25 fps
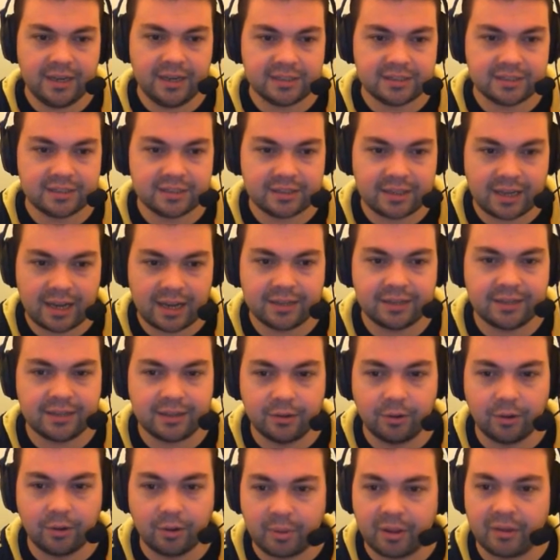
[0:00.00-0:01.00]
his
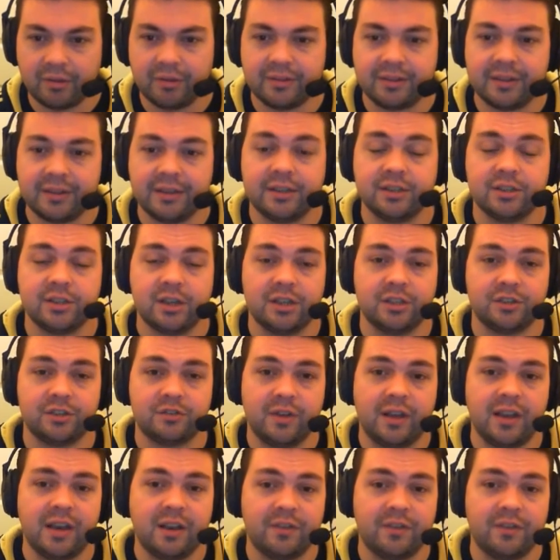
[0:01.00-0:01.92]
tactical ability is very,